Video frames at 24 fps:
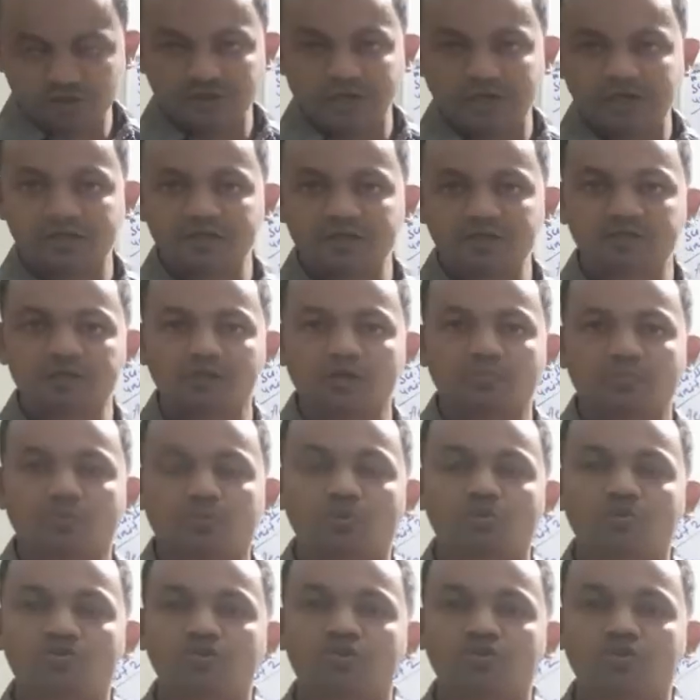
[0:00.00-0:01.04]
that is a
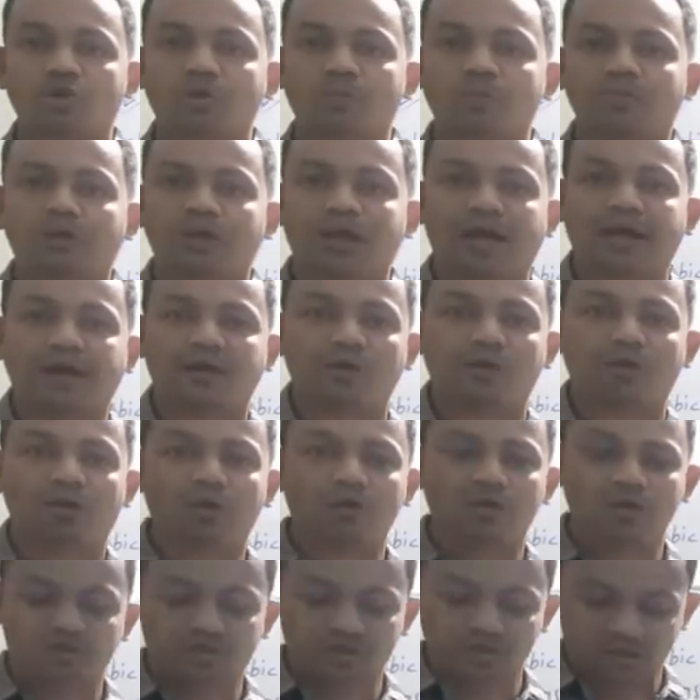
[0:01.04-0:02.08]
process of
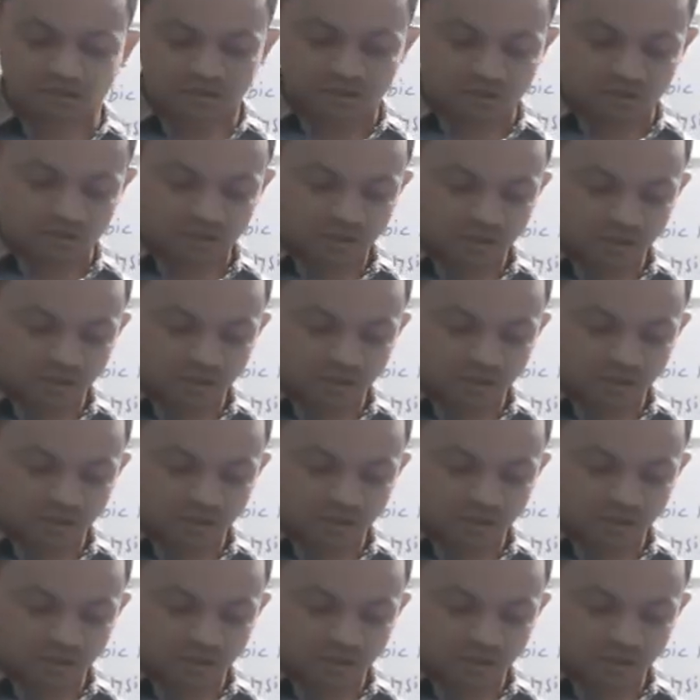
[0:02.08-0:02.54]
glycolysis,